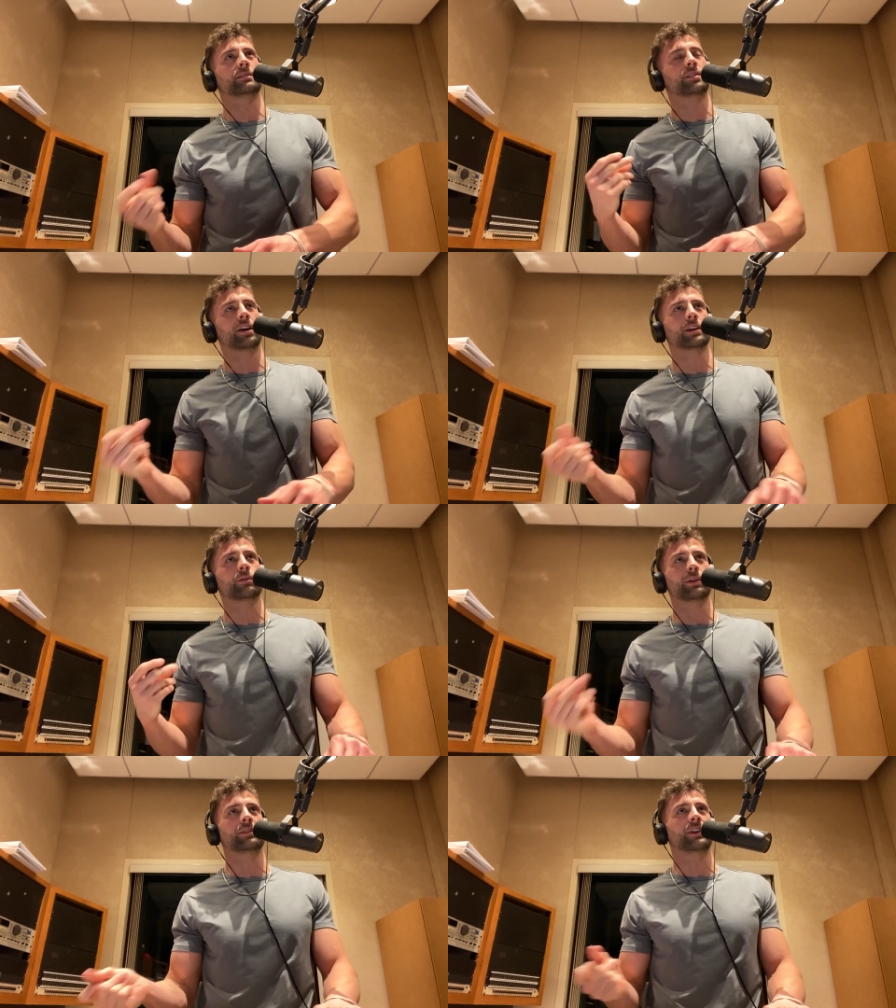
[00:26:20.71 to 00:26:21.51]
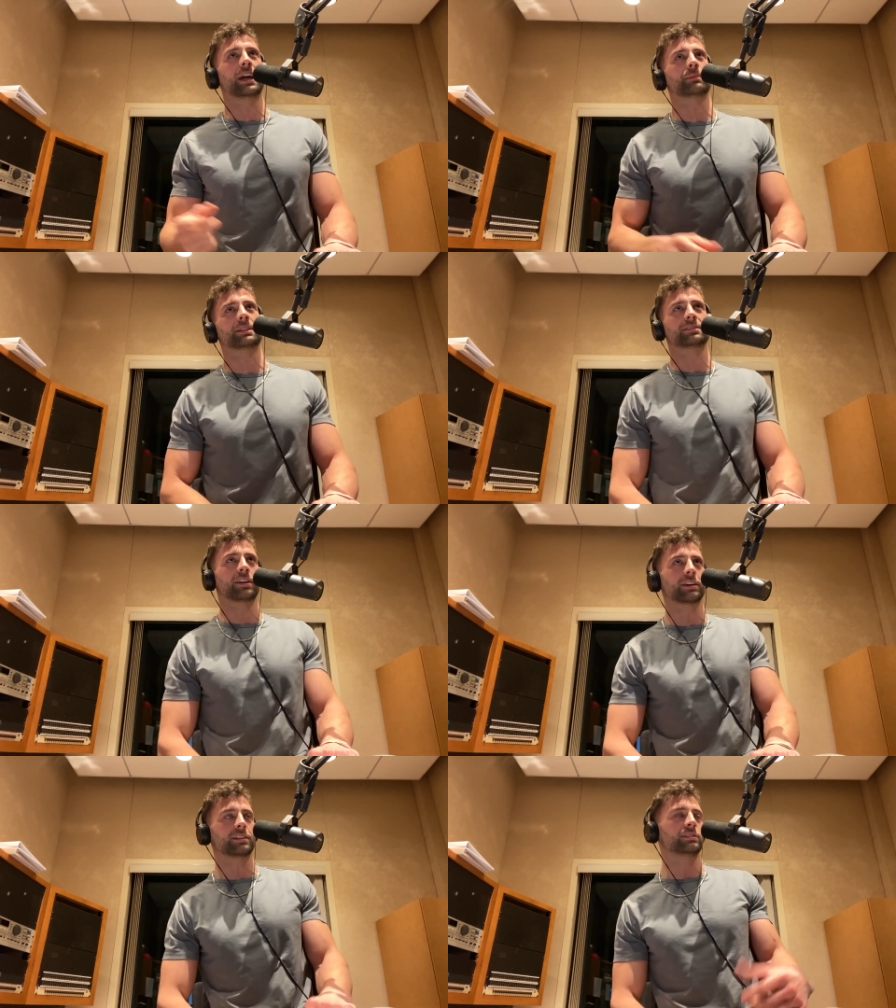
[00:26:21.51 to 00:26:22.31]
target revamped because
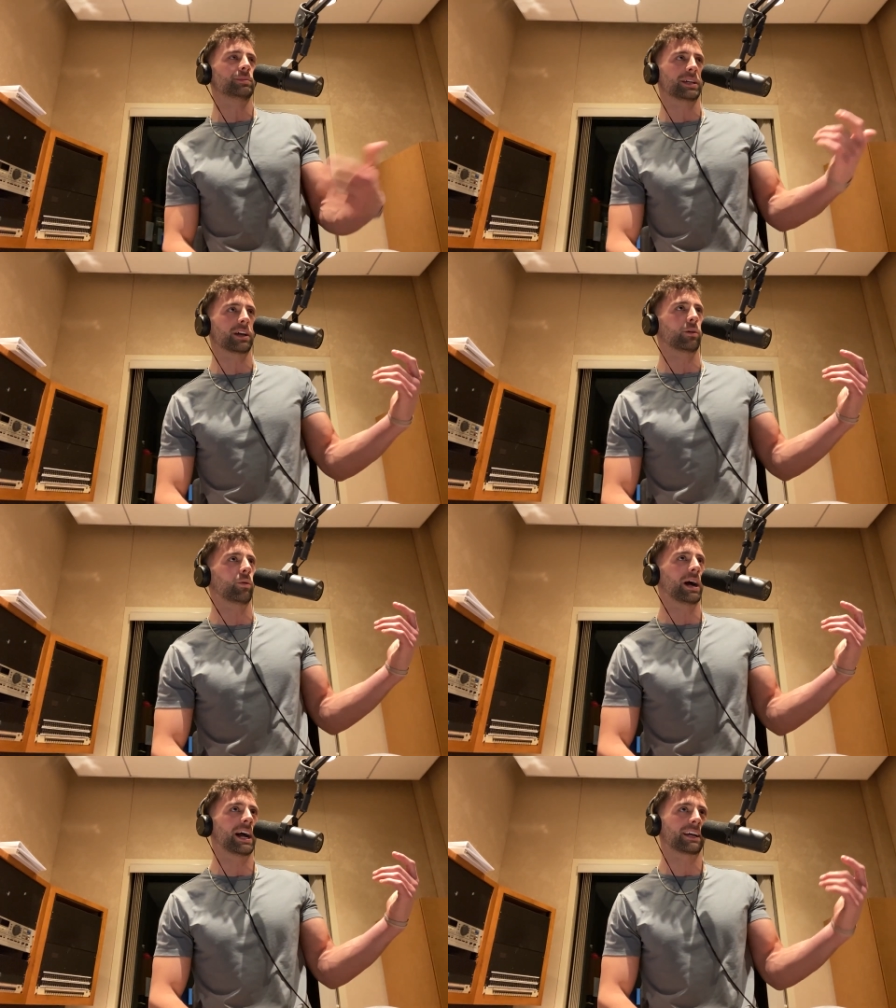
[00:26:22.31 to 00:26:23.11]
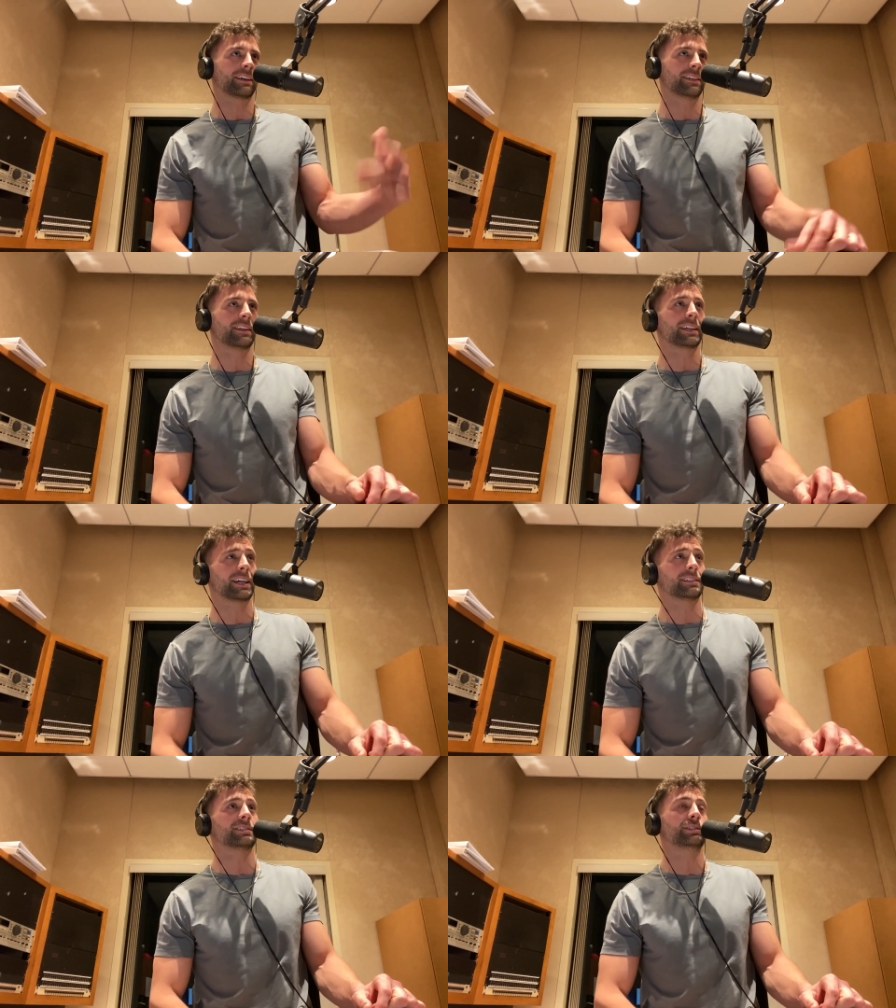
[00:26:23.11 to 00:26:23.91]
target used to be kind of whack and then they
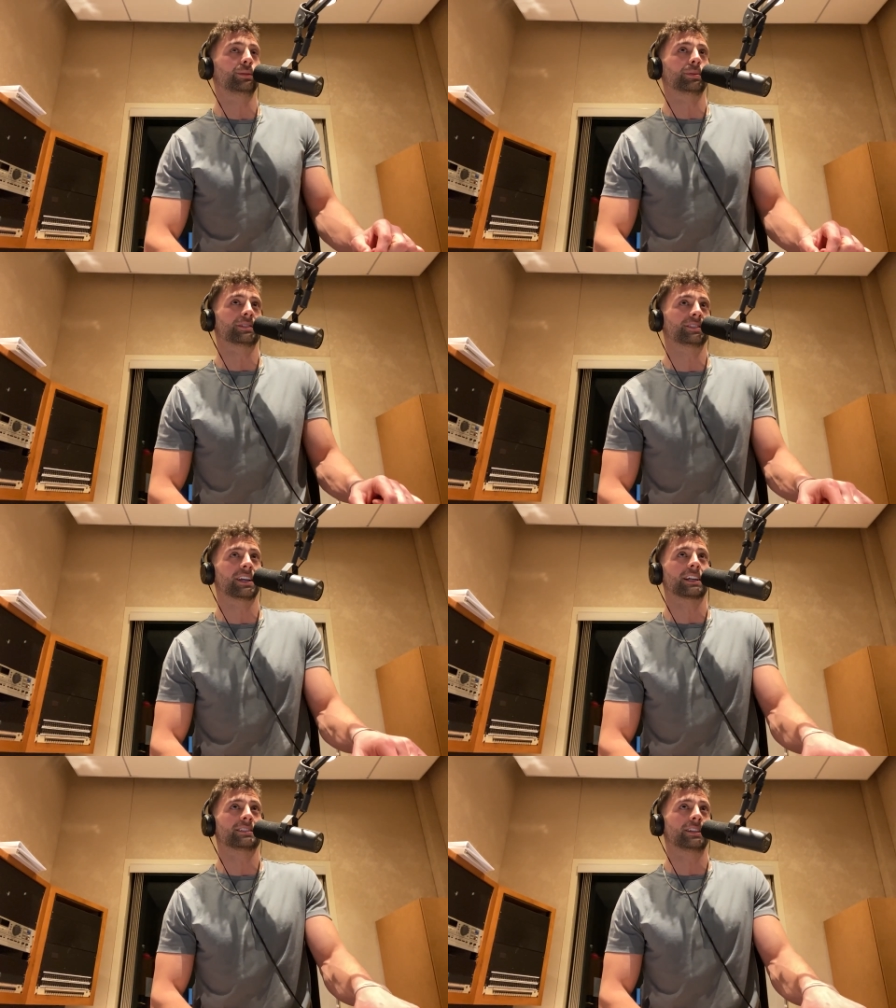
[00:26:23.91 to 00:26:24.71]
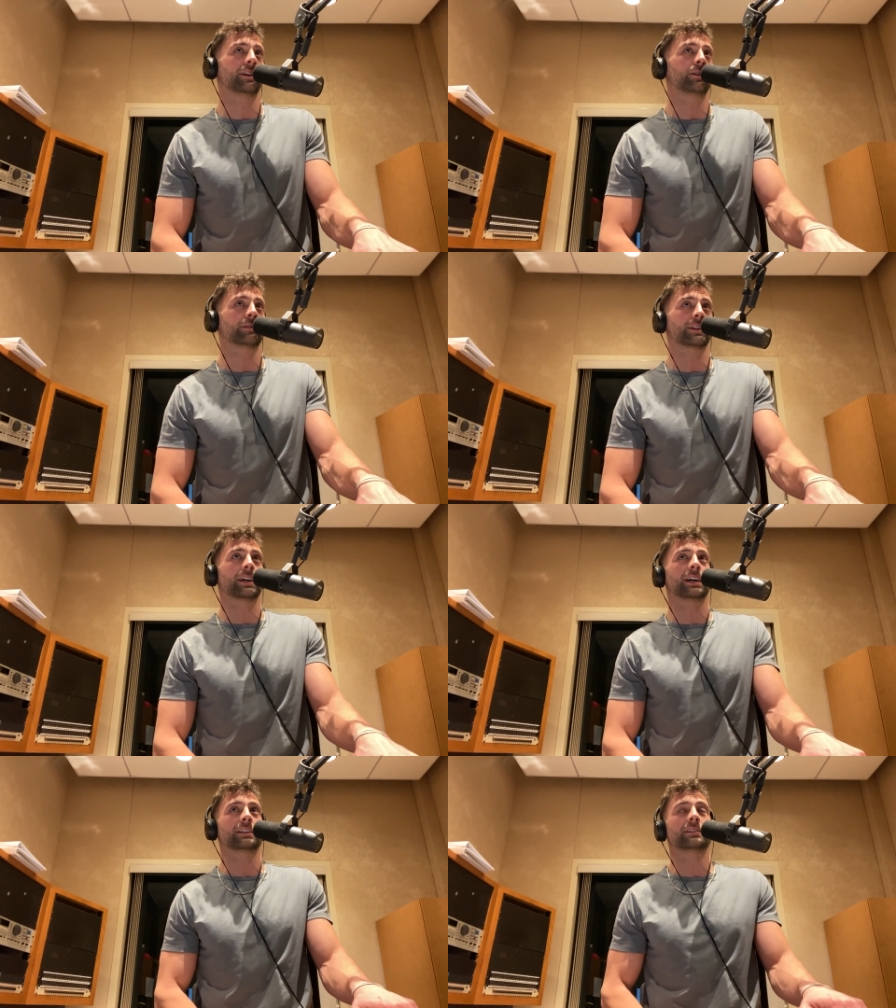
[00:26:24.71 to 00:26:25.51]
got super sexy
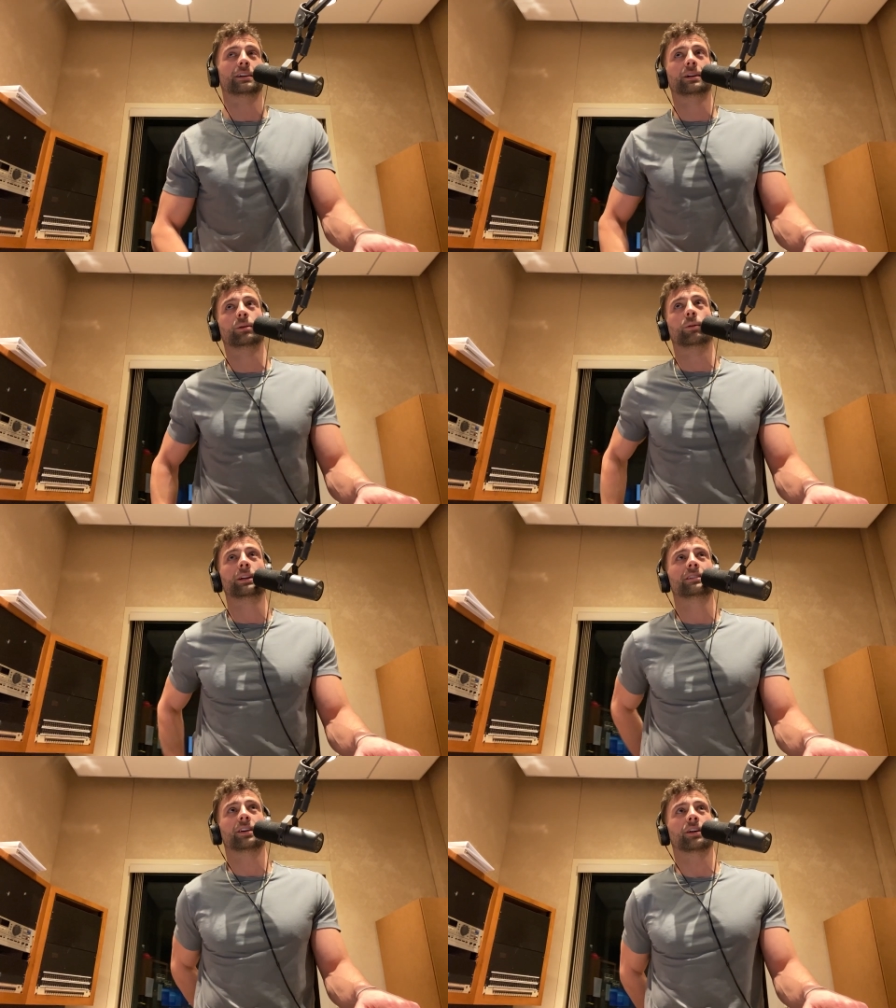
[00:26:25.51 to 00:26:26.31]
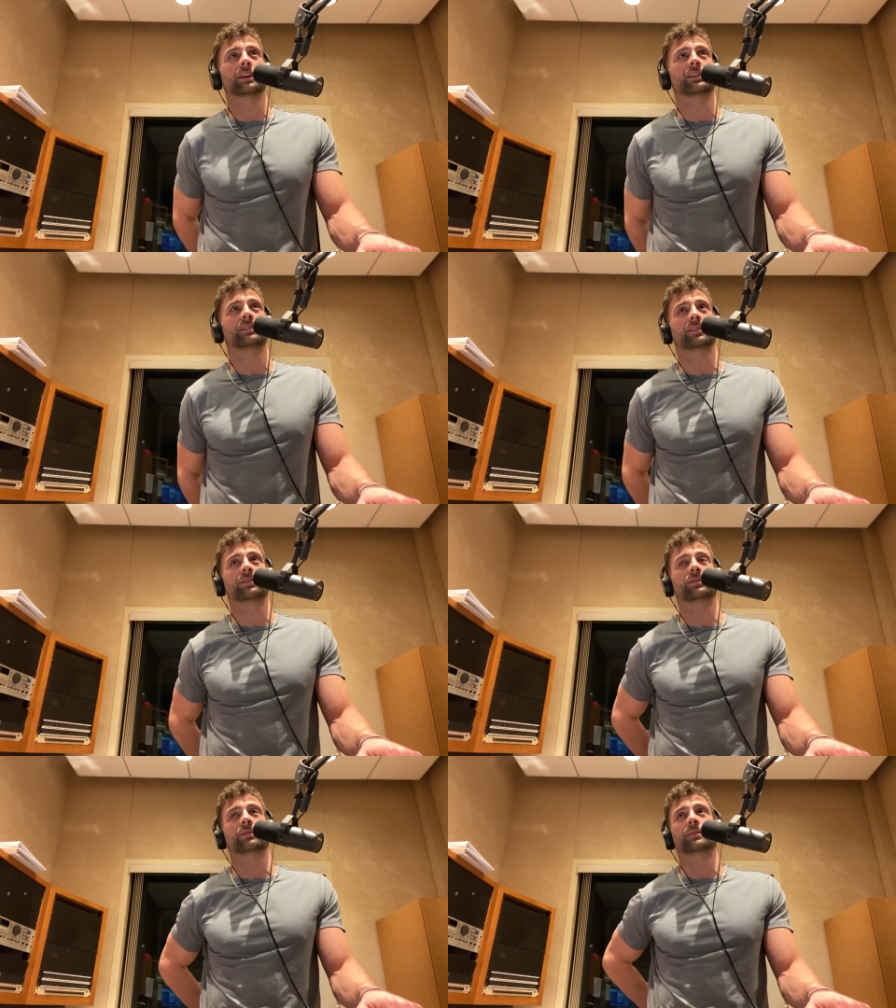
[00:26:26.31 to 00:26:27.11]
overnight what did target
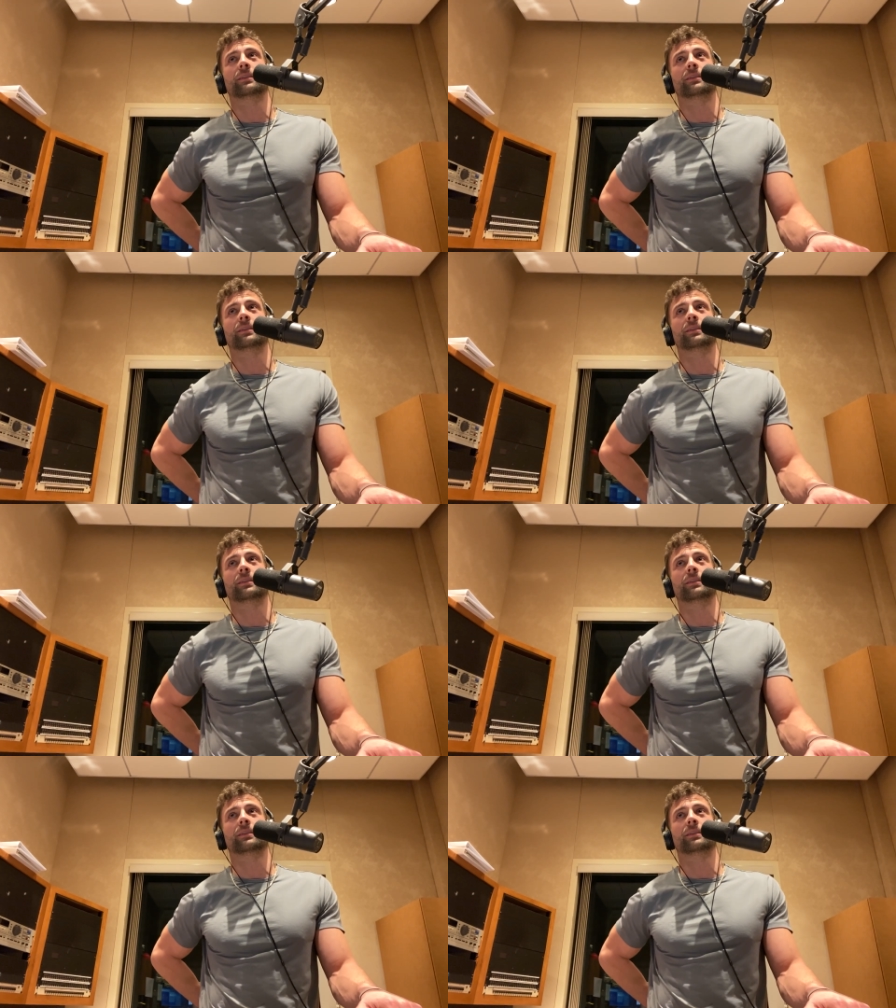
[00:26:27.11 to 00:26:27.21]
do